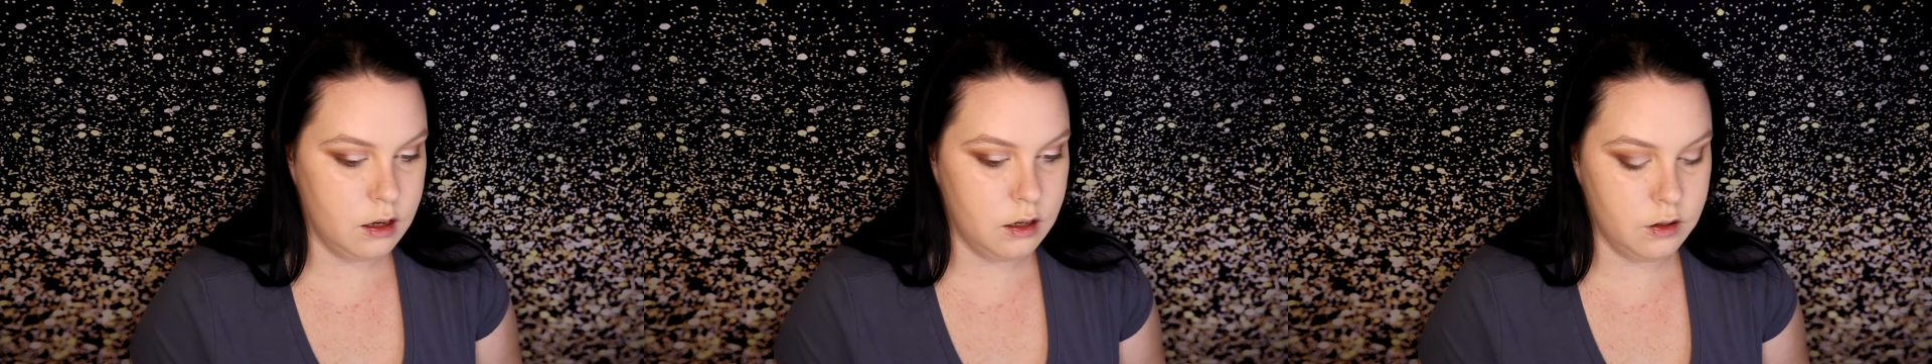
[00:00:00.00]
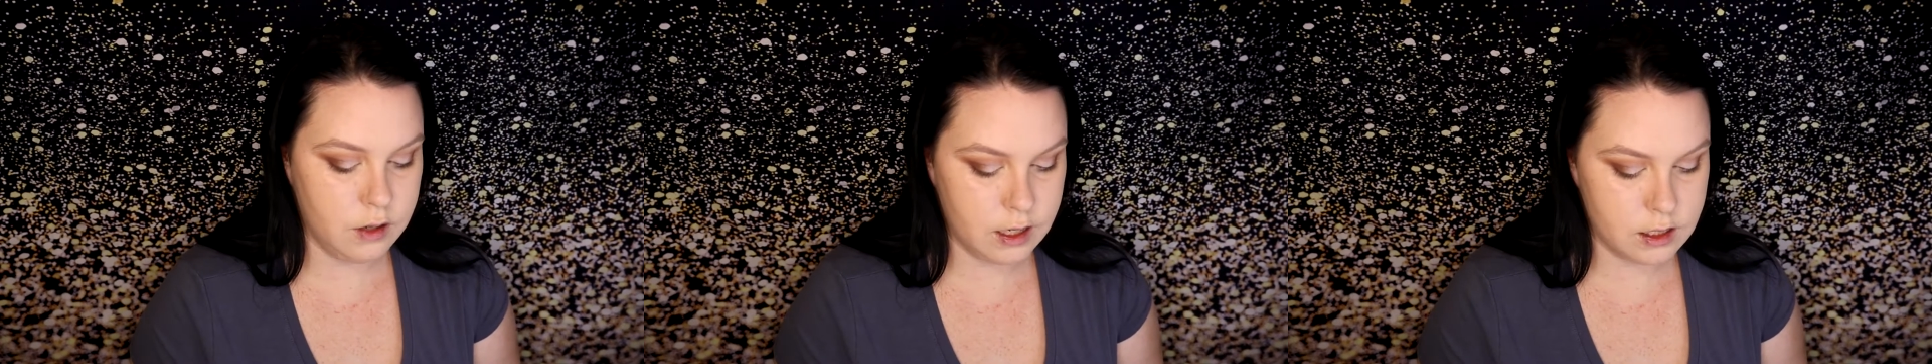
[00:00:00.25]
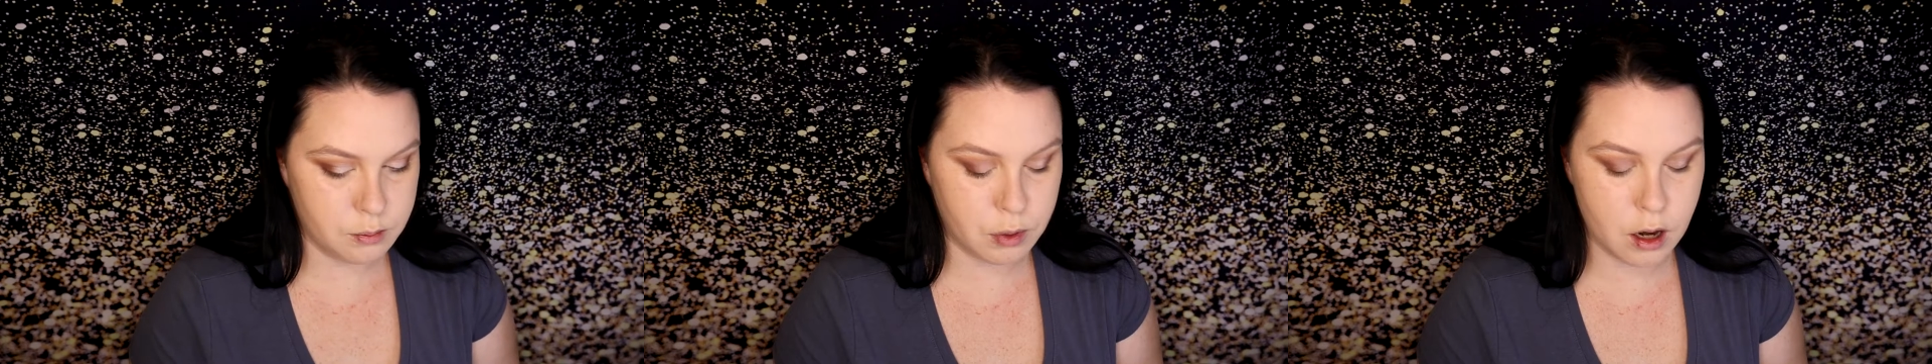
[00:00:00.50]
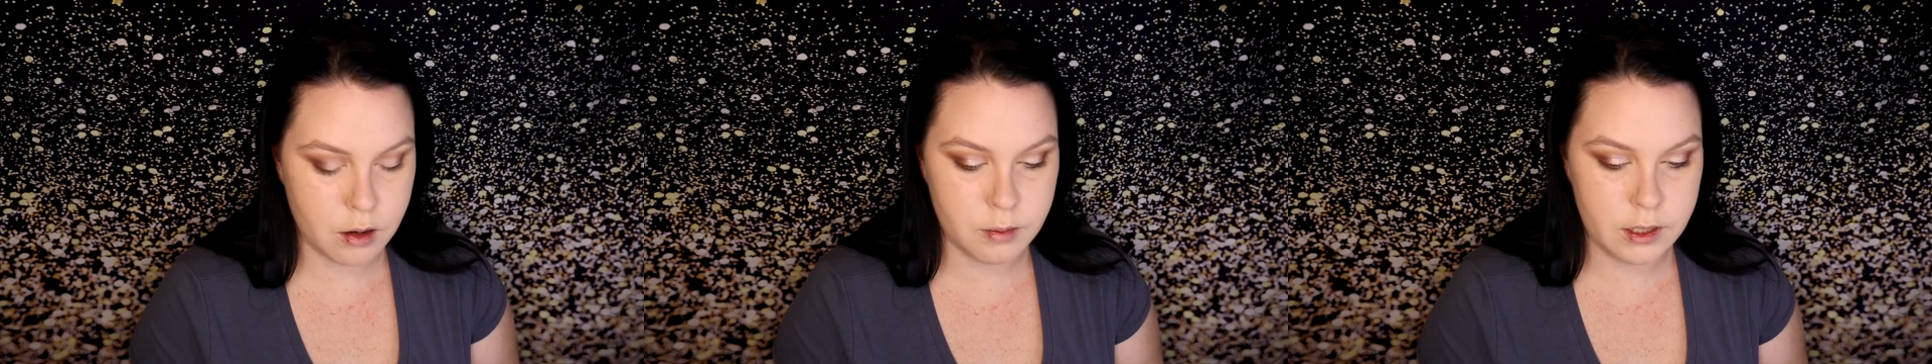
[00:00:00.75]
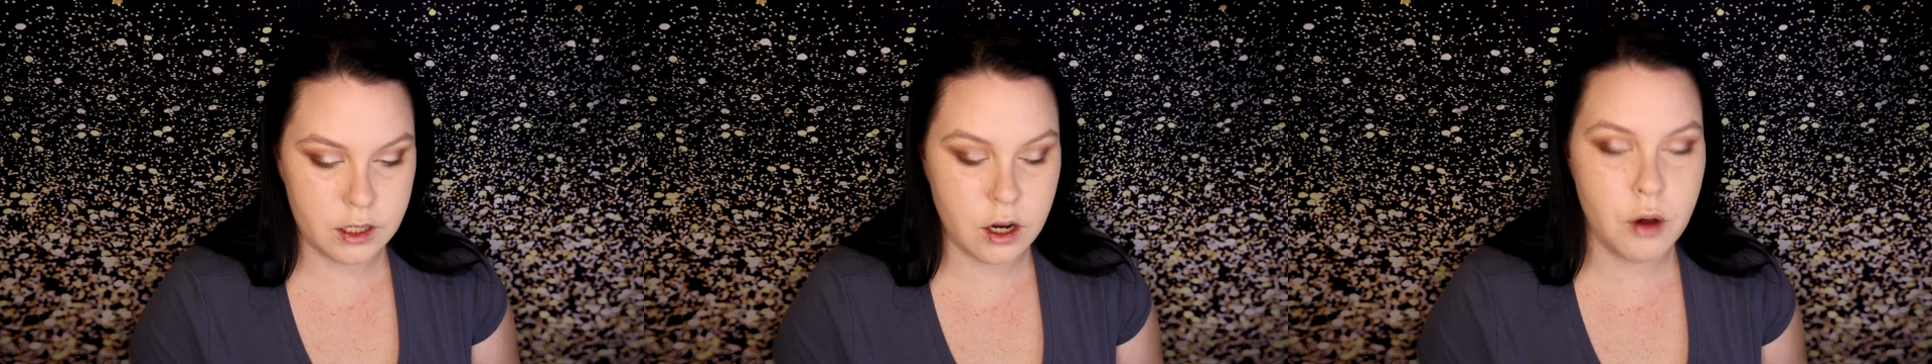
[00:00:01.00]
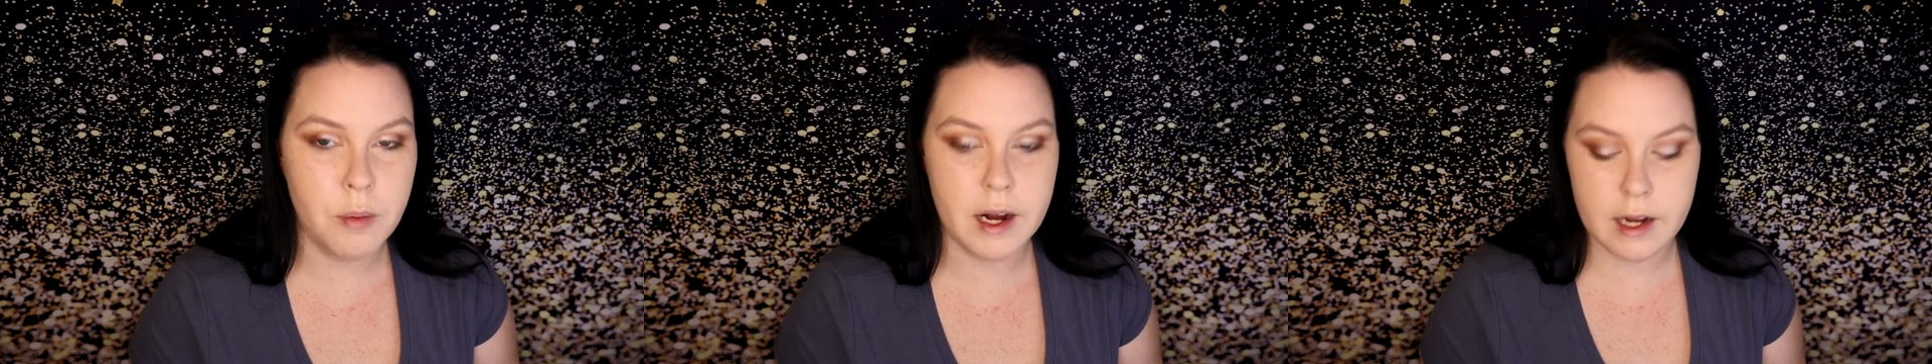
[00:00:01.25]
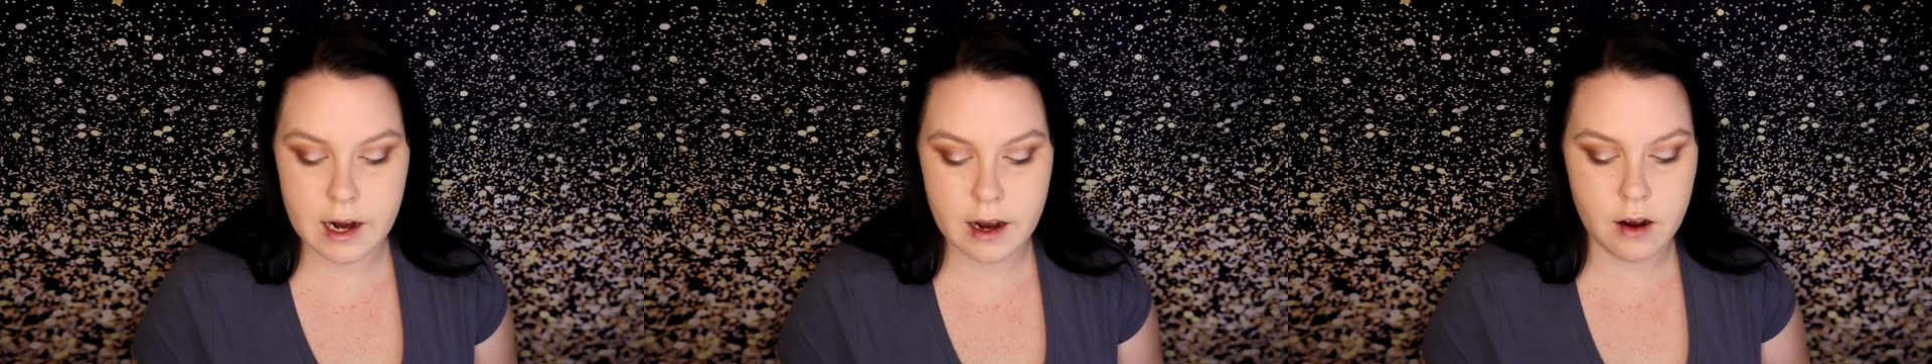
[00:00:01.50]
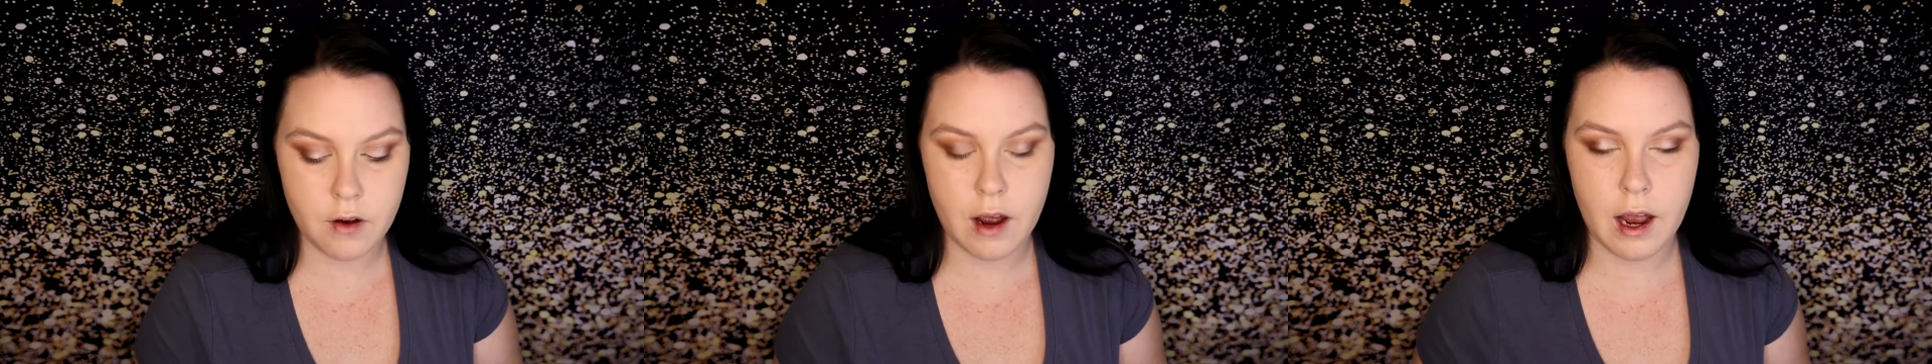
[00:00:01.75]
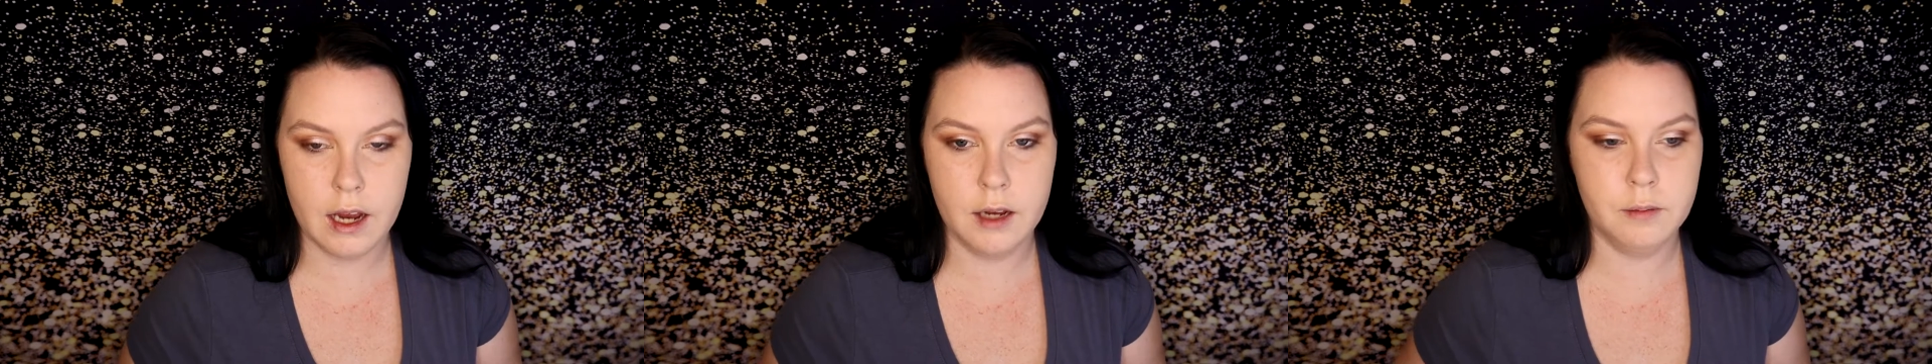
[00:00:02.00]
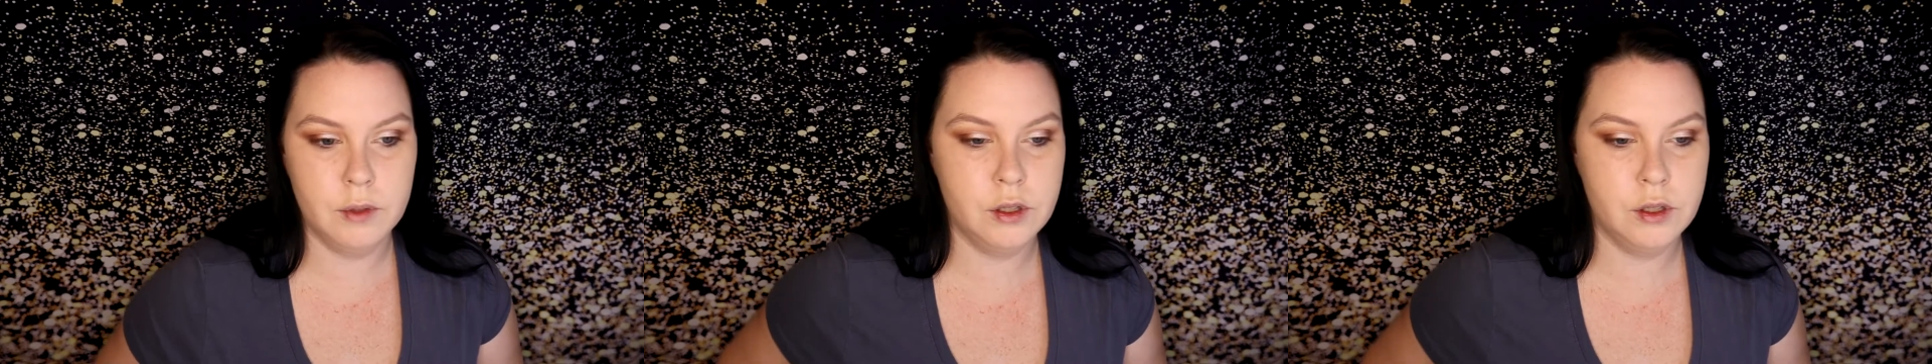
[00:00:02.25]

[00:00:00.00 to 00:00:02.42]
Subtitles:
You guys probably know by now I am